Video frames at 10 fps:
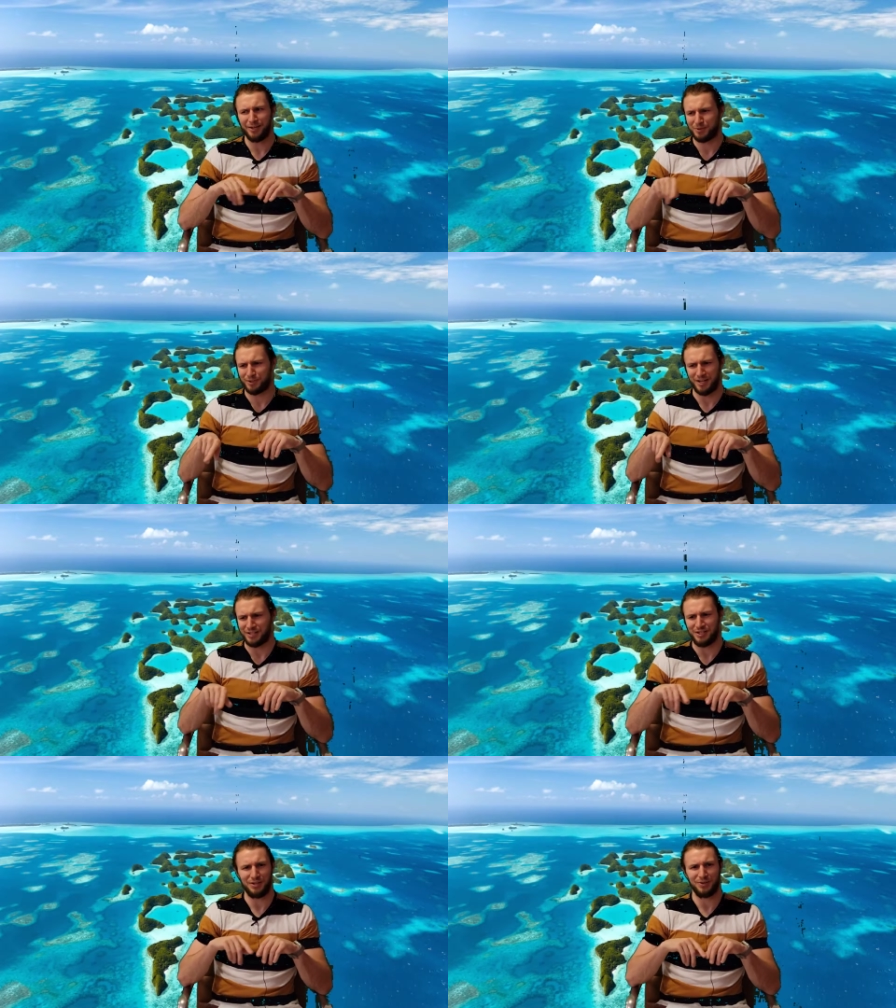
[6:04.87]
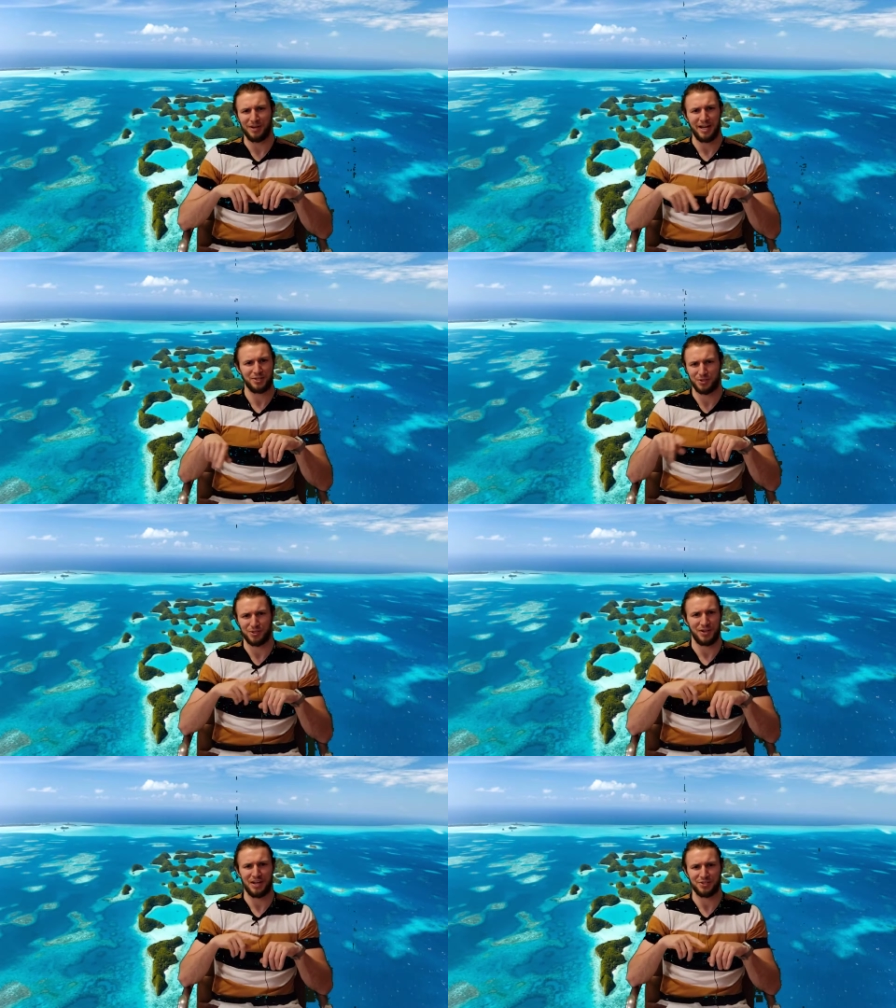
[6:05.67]
don't trust you. I
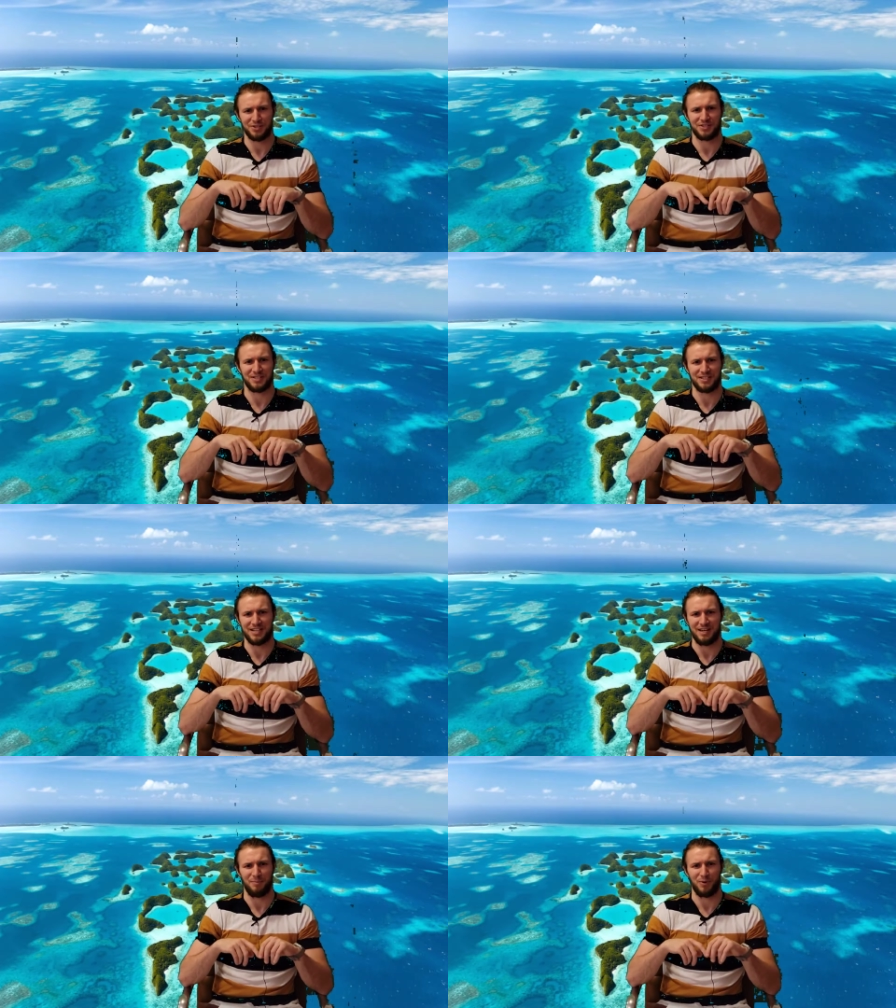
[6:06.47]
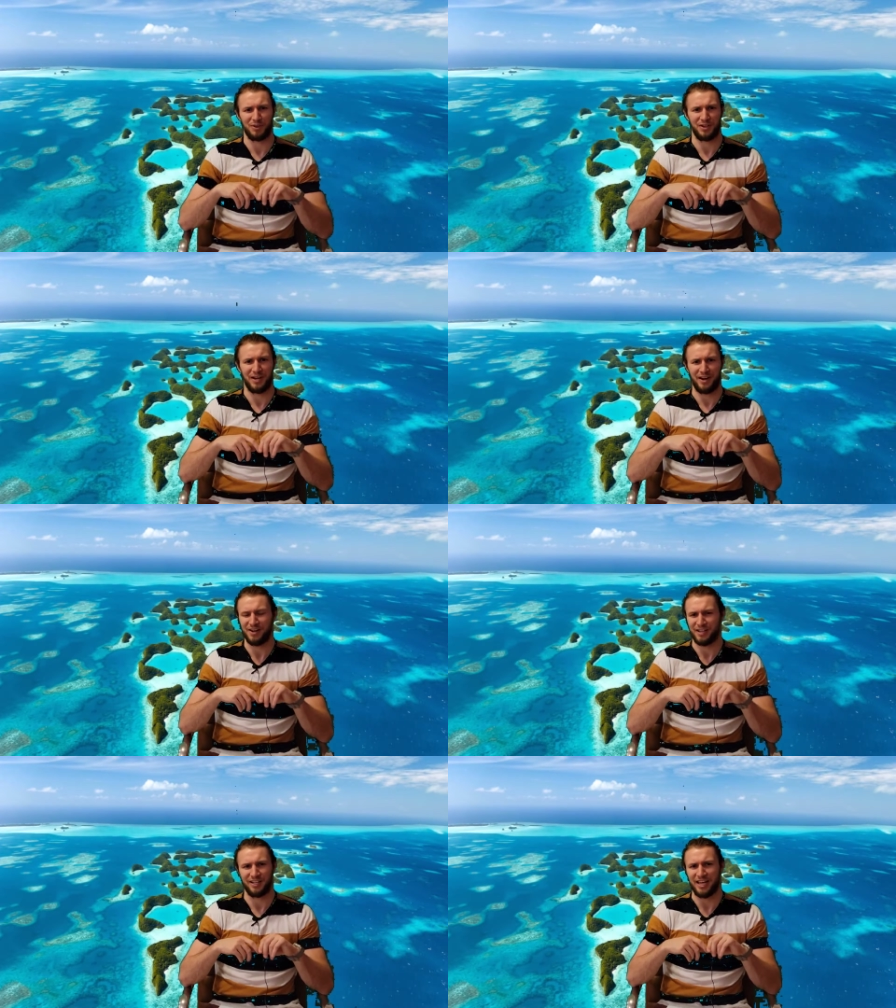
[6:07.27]
trust Sydney more than
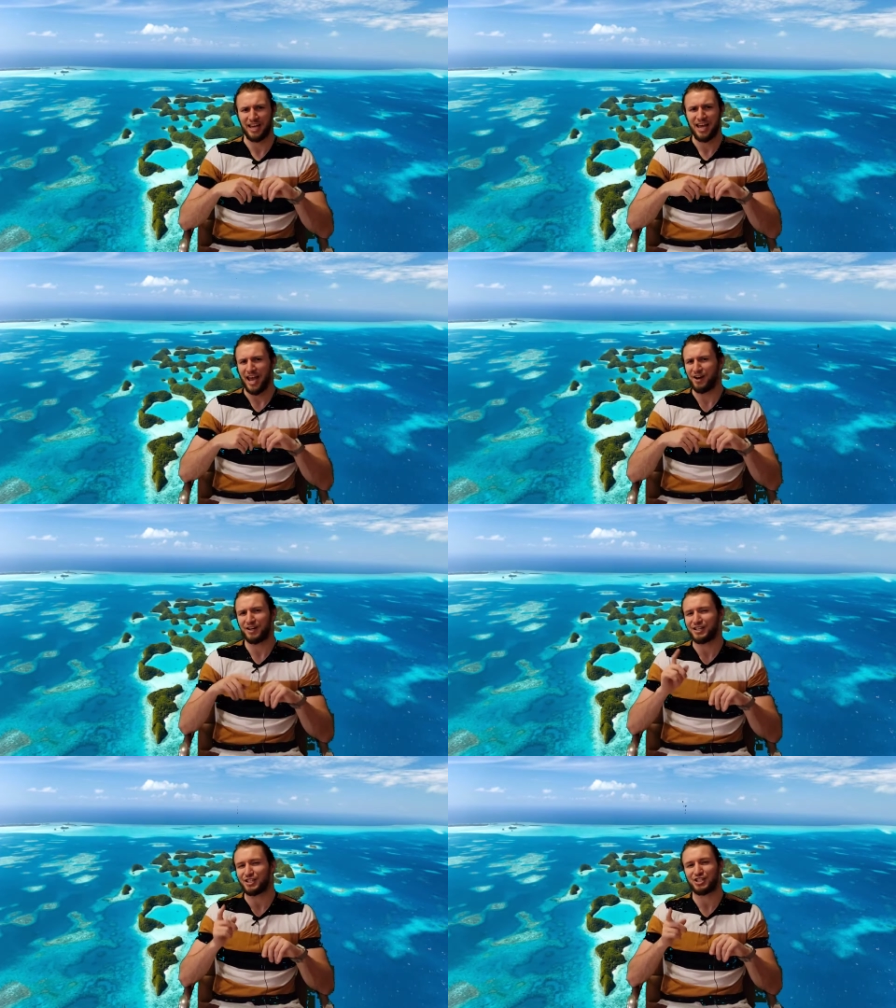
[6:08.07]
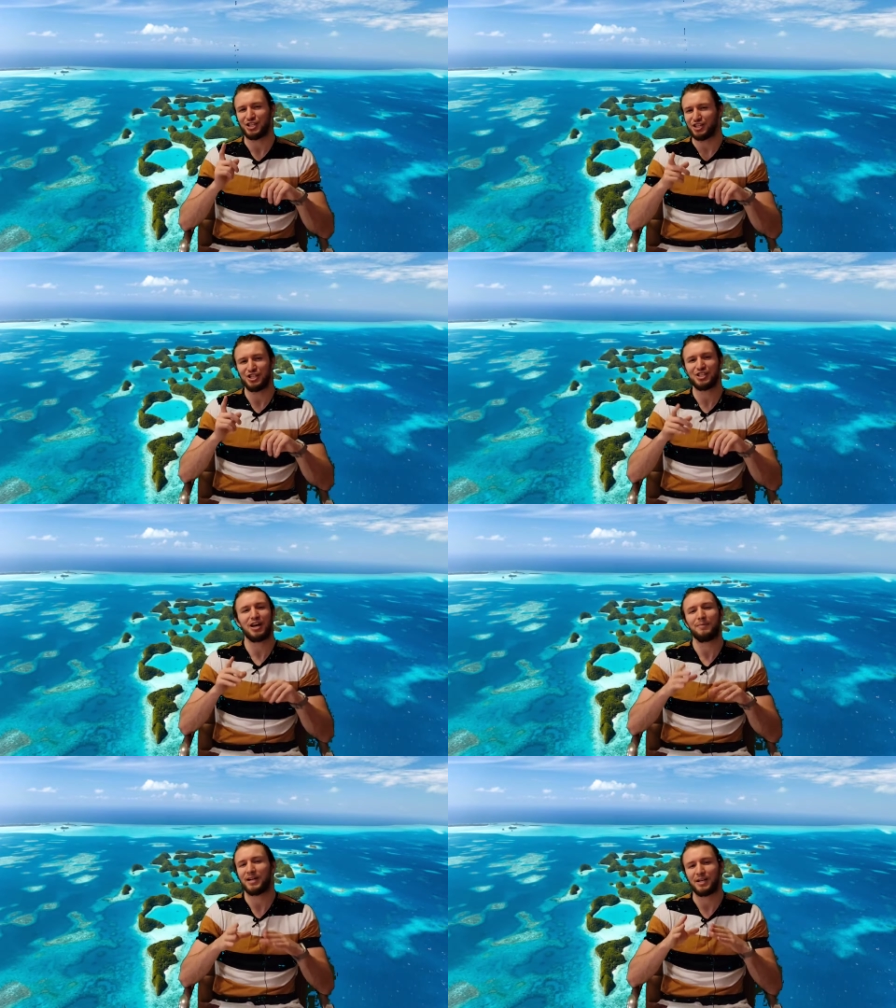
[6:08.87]
Erica. Like, Erica's, she's
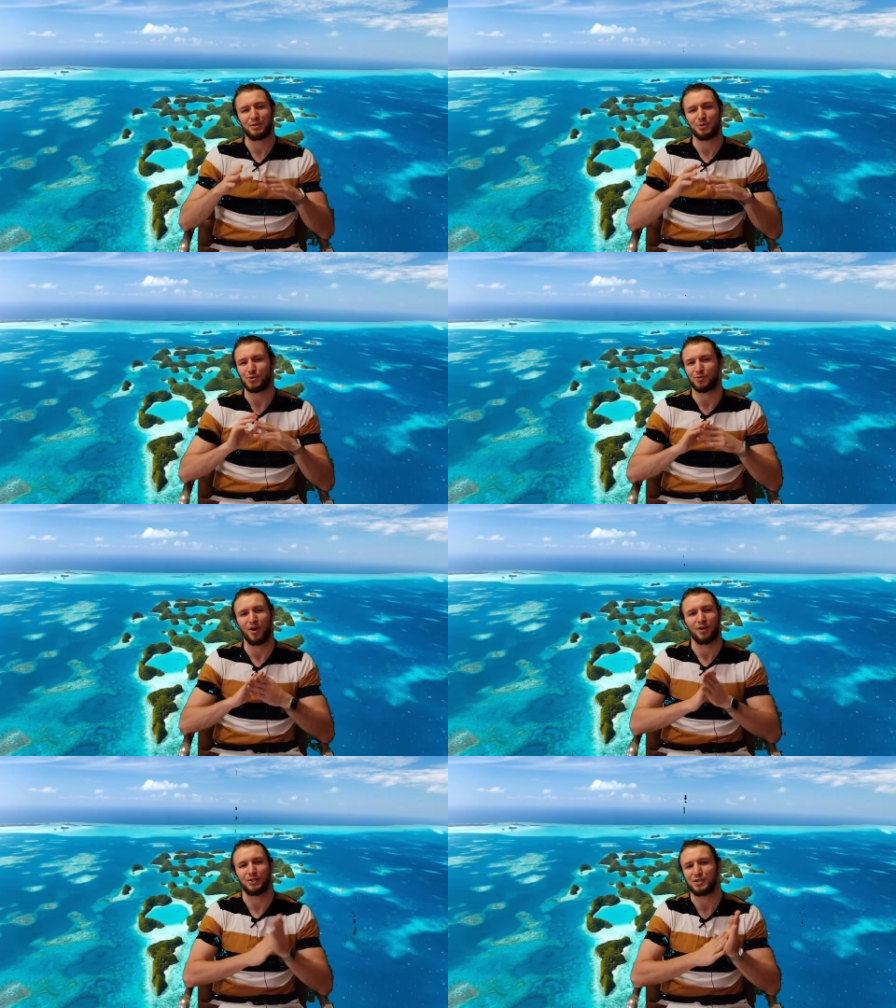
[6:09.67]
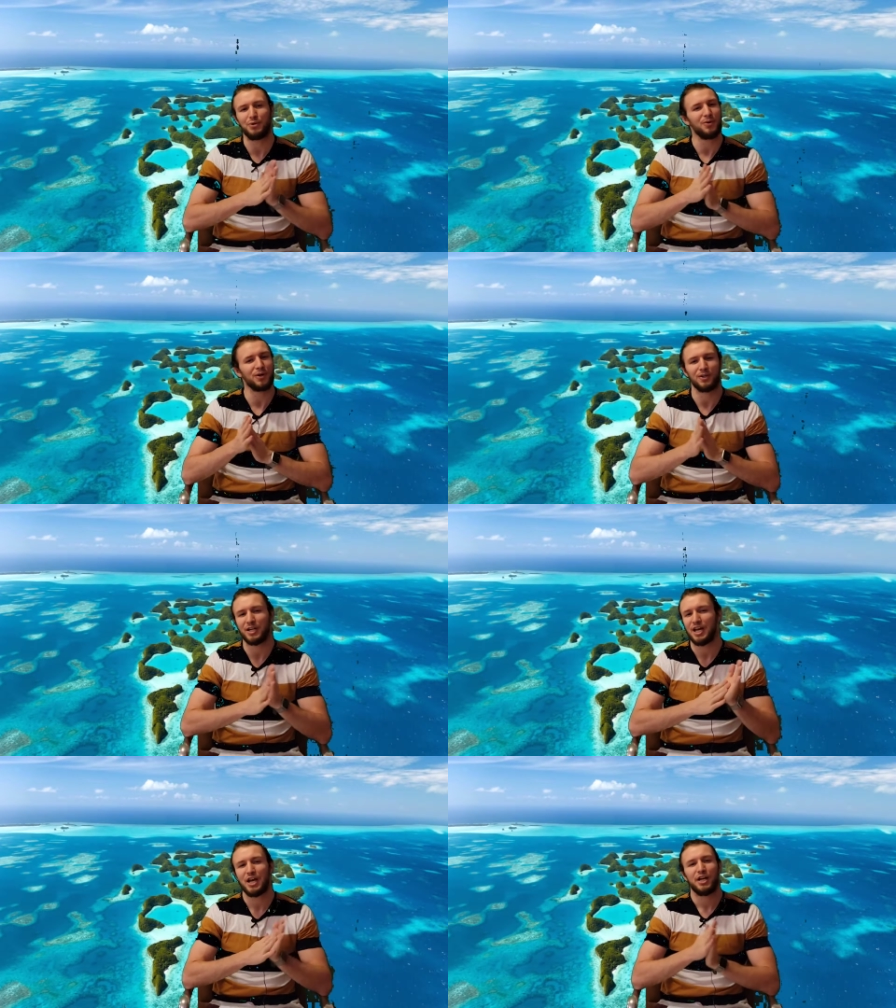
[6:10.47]
coming on too strong, too
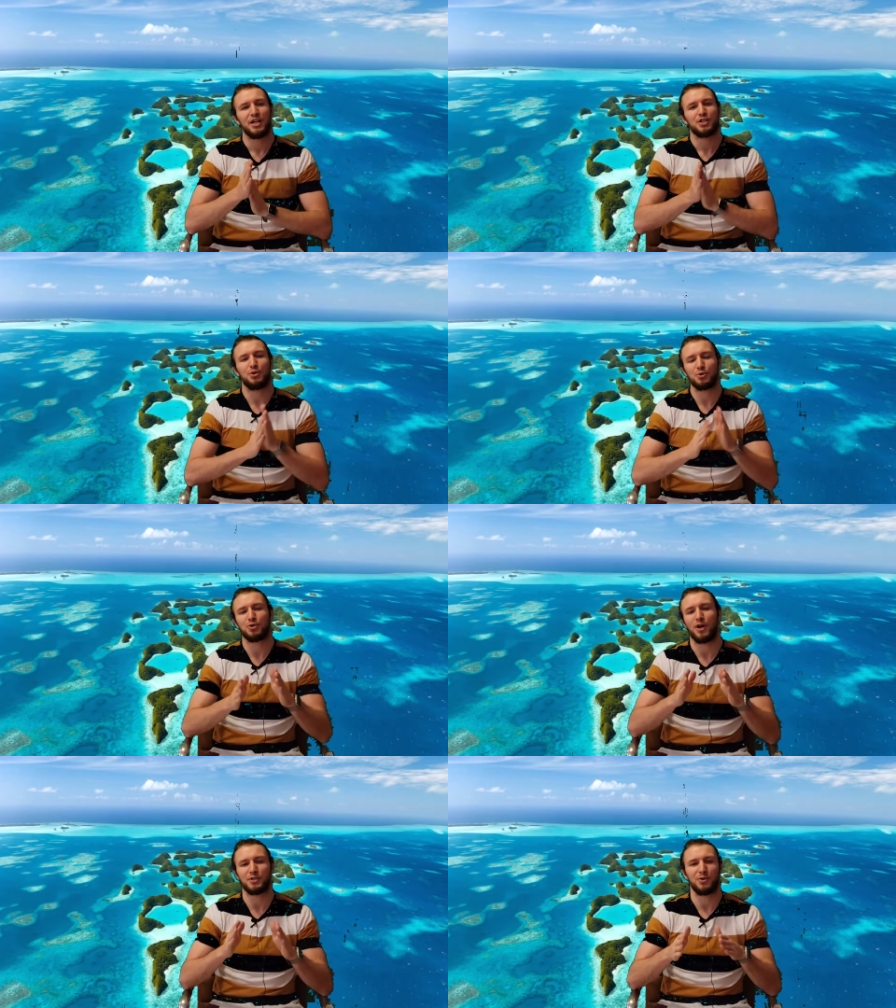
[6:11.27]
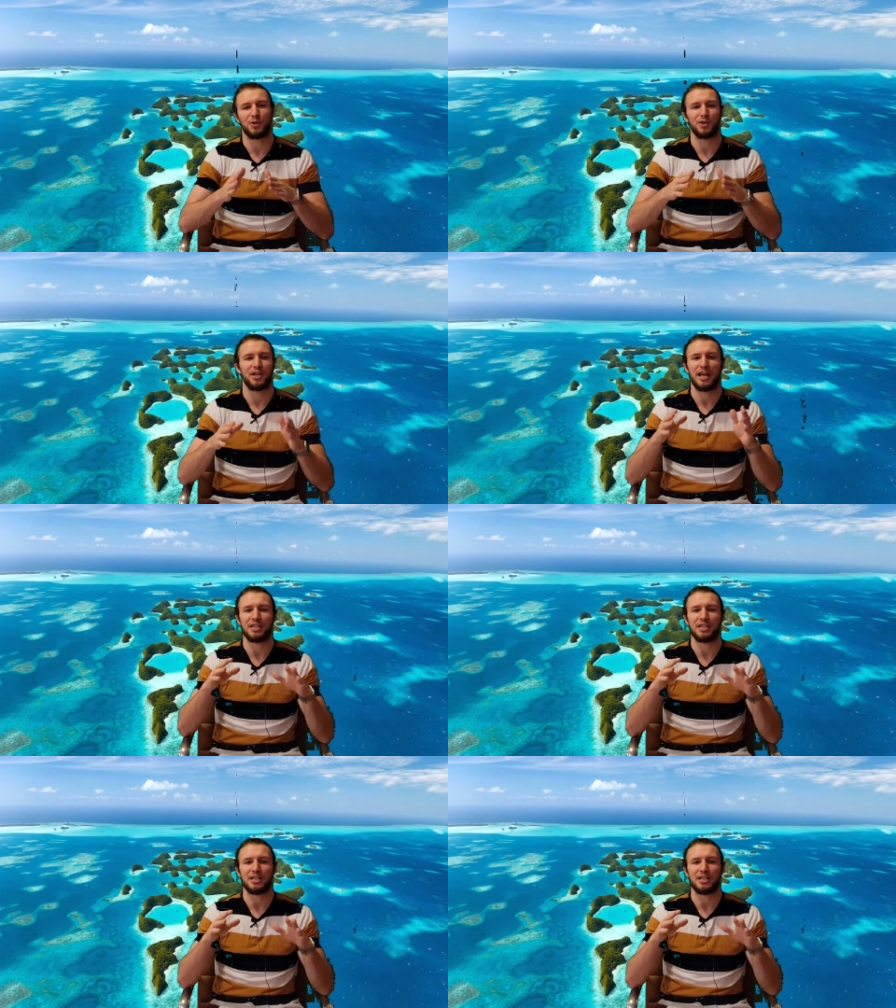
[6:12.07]
early, too strong, too early.